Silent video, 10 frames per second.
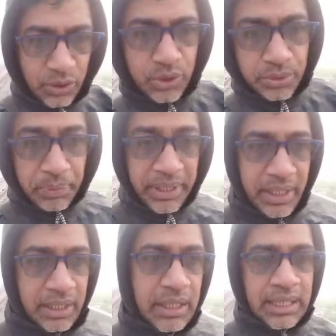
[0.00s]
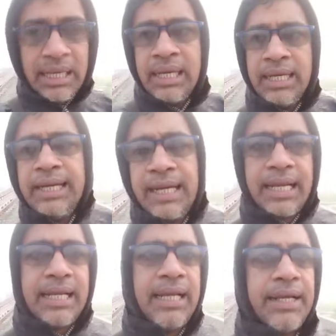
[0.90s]
to speak
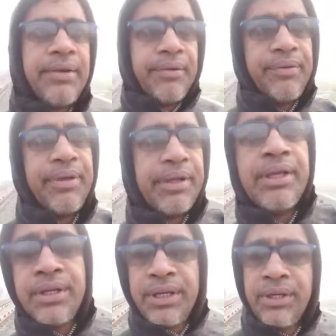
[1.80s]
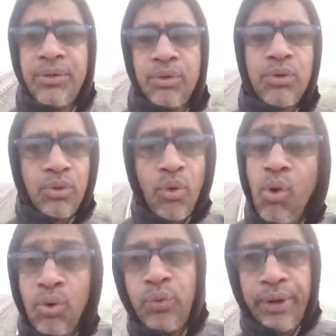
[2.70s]
in your
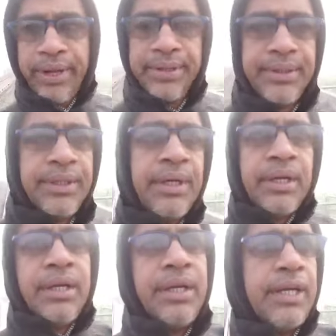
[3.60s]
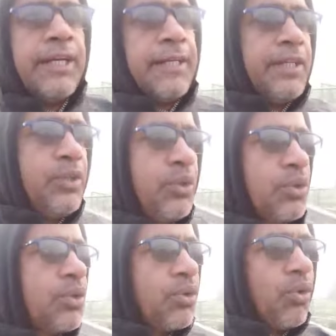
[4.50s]
own way, not in
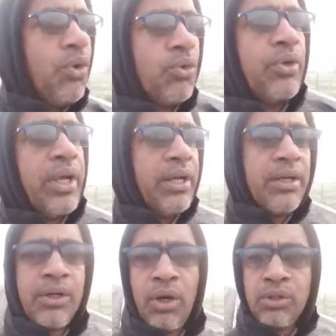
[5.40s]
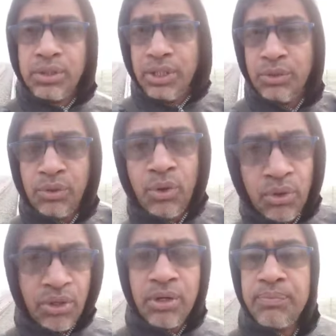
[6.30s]
your own way,
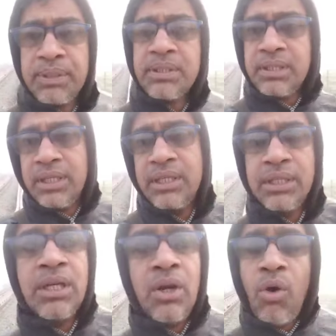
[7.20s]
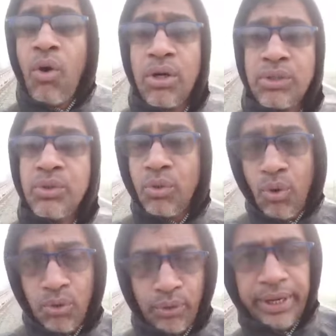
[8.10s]
but on your
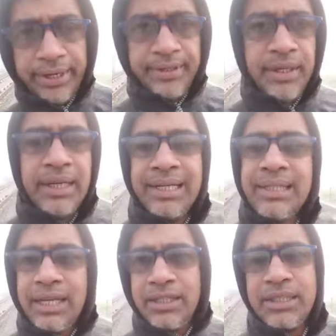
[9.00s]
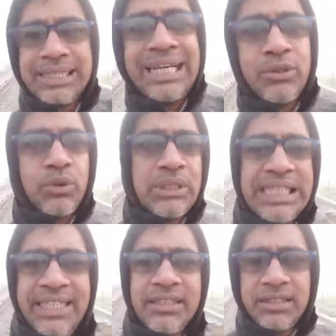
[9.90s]
own way. Try to
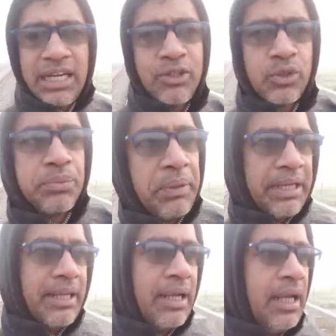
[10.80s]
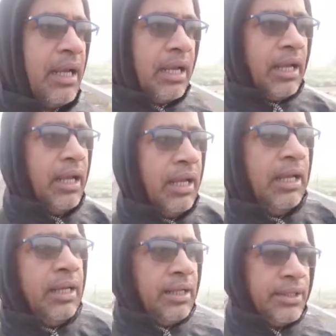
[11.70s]
think, try to speak.
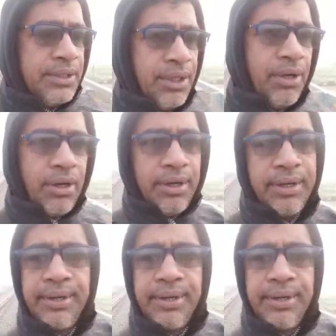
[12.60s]
So